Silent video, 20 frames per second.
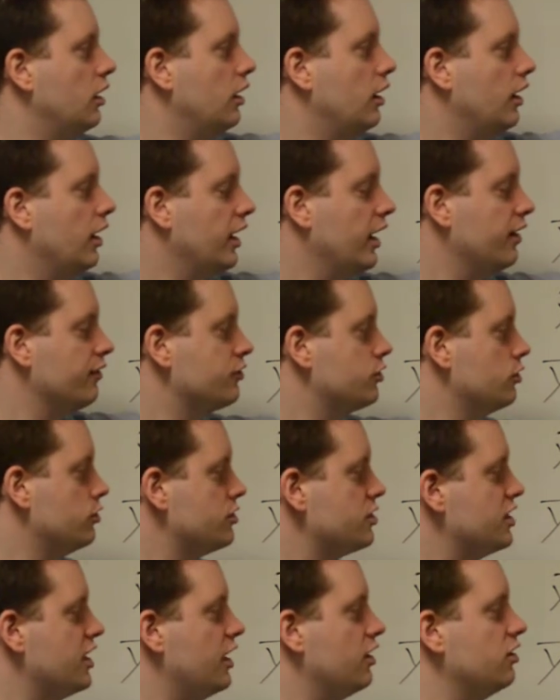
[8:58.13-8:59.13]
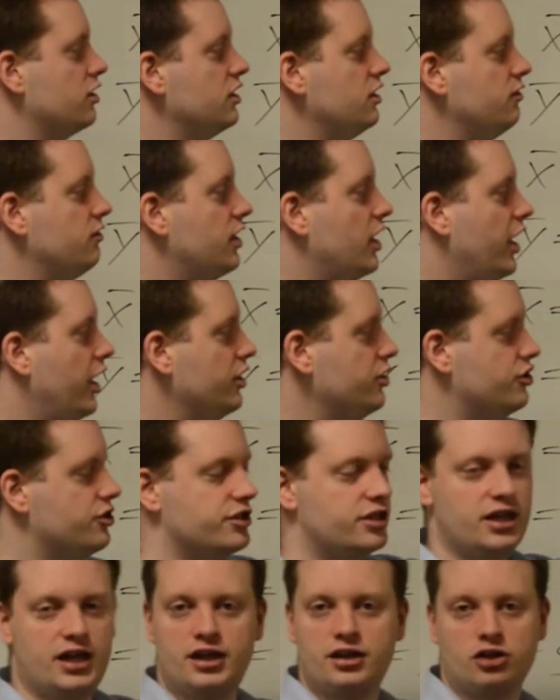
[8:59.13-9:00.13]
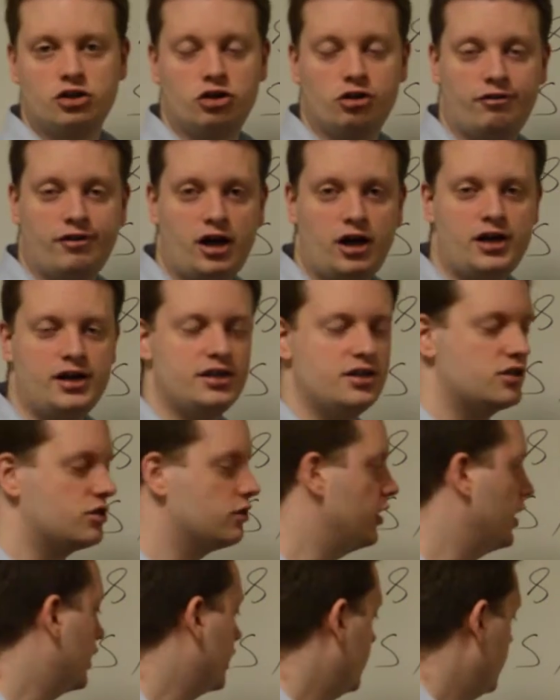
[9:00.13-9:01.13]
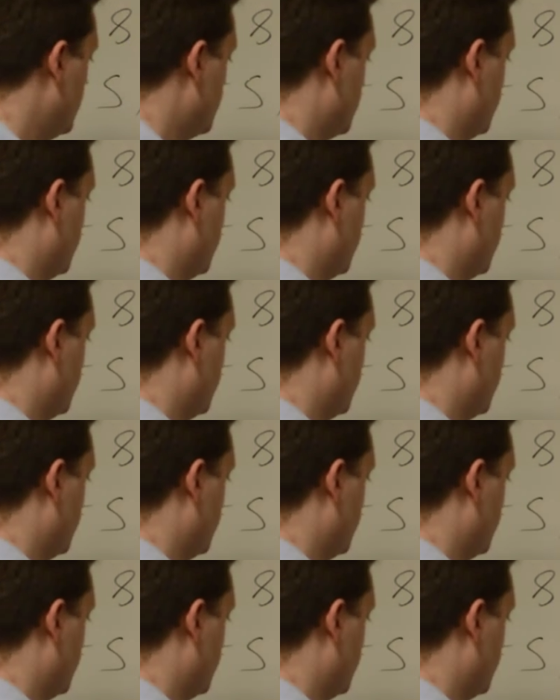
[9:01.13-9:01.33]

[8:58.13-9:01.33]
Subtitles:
I have two standard deviations and the covariance, so I can easily